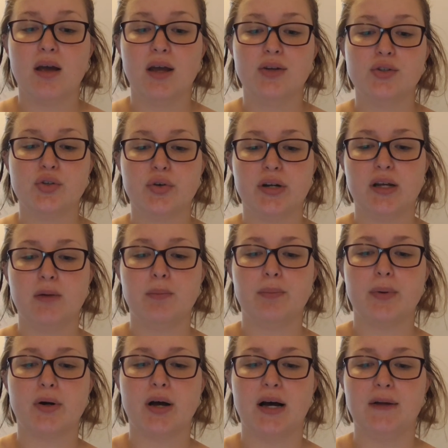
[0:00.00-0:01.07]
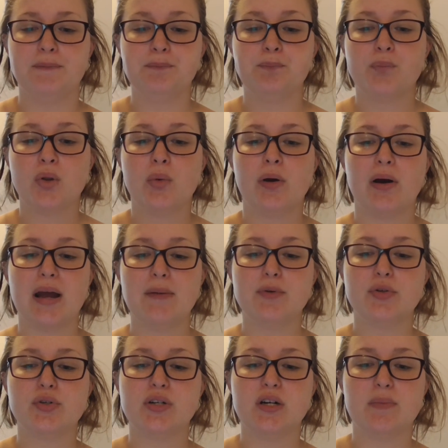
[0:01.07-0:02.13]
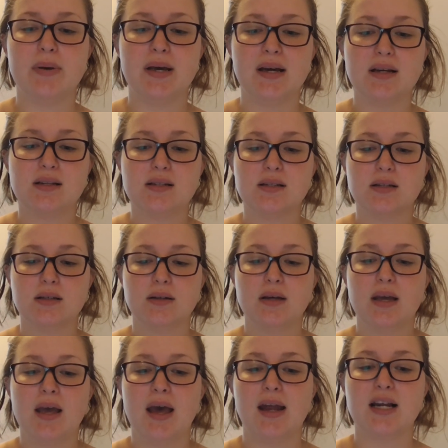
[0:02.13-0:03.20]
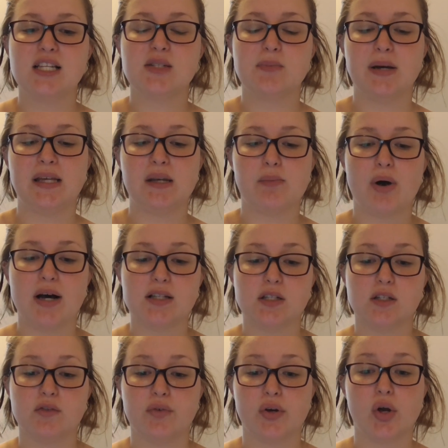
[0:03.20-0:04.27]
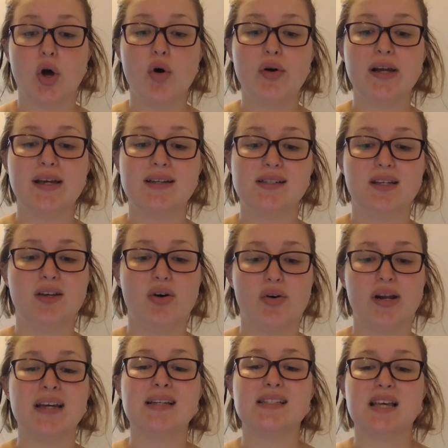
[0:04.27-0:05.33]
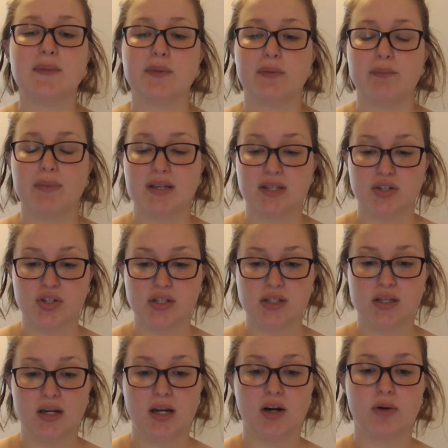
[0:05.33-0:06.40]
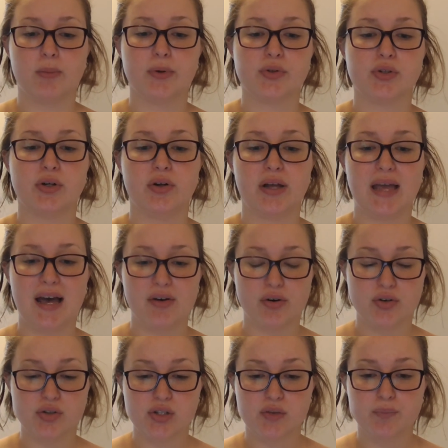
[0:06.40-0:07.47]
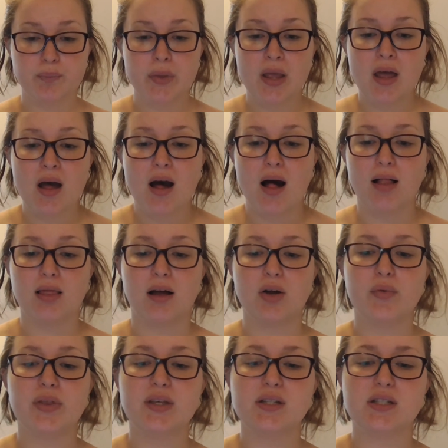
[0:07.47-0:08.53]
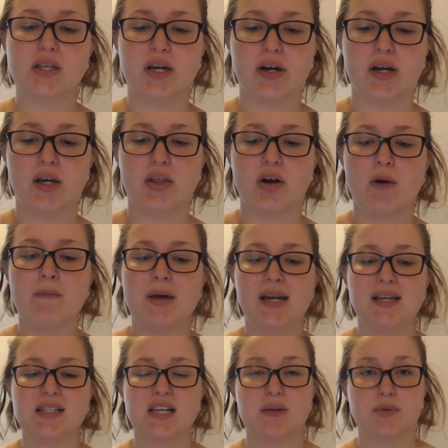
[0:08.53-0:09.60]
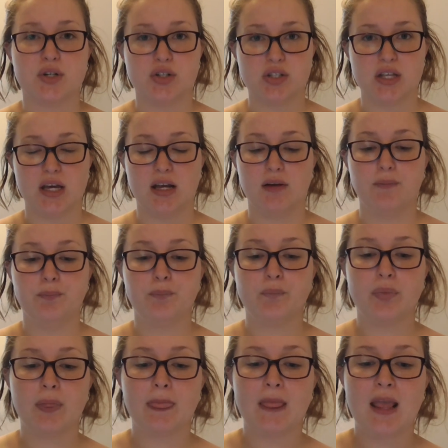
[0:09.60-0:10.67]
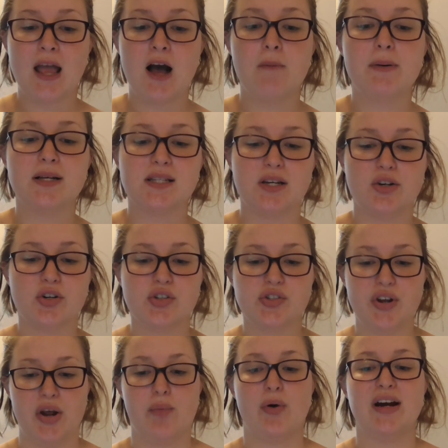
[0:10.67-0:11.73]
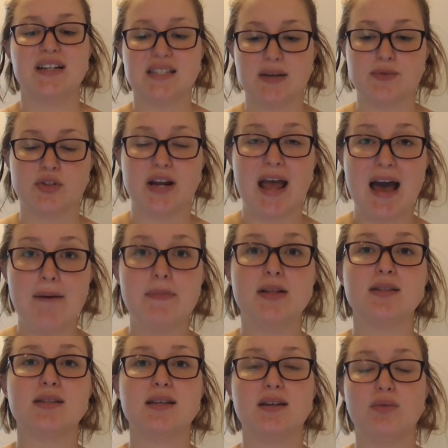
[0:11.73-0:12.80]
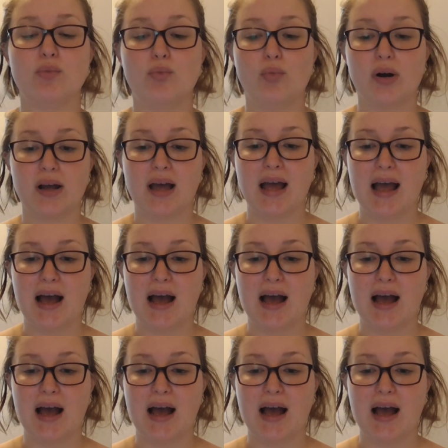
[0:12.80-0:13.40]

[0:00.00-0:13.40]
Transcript: and Judy Burgon, we were able to depict and explain the process of encoding and decoding deceptive messages in interpersonal encounters. Along with this theory, there are many assumptions that help us understand why deception happens and what